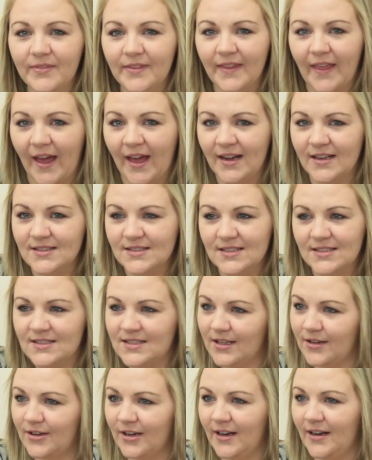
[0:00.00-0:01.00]
That is a
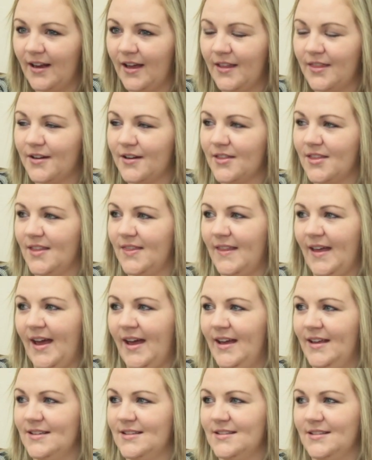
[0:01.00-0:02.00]
secret. Other than
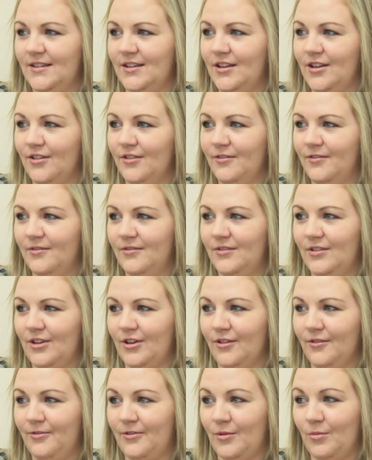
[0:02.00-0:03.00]
that, you know, you
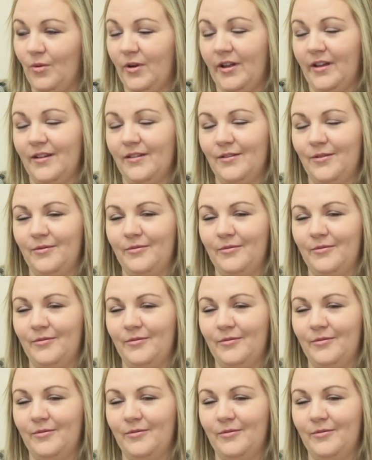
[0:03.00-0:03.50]
know from what